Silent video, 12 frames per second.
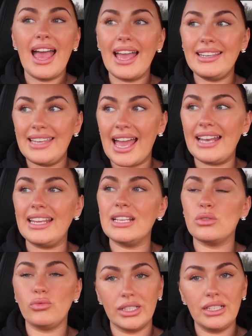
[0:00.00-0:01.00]
again,
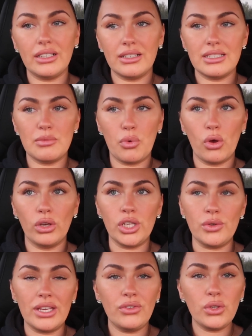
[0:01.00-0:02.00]
it's really going to support
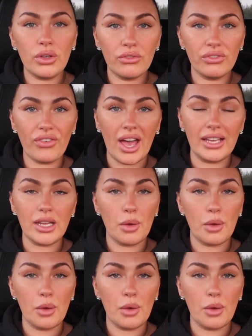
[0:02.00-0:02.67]
you if you can find